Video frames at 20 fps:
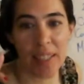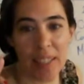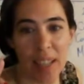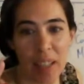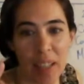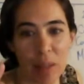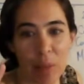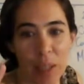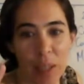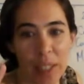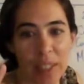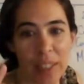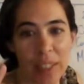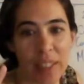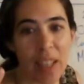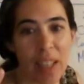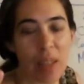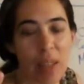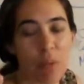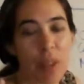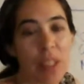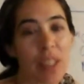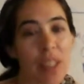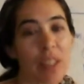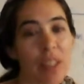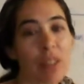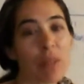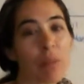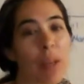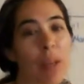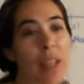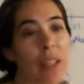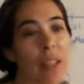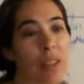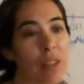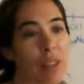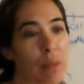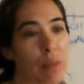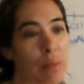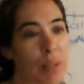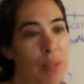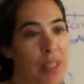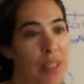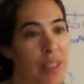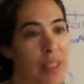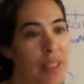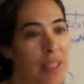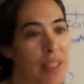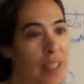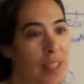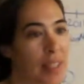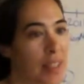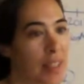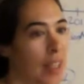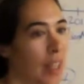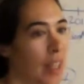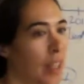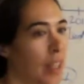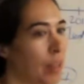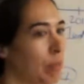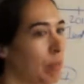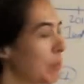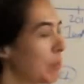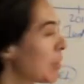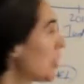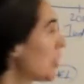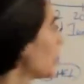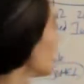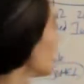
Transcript: guys, hi Waitness. I rekindled my internet business at the time.